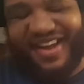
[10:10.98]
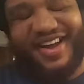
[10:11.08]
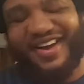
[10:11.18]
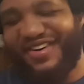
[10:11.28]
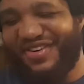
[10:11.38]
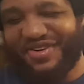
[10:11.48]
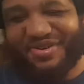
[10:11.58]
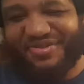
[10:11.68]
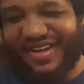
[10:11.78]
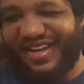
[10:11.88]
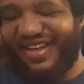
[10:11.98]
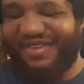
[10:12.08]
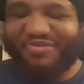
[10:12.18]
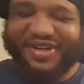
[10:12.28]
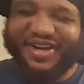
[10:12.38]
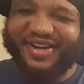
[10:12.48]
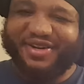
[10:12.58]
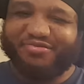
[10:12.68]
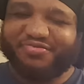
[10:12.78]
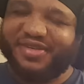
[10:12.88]
I don't know, man. But
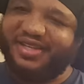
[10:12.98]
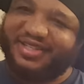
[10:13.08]
um,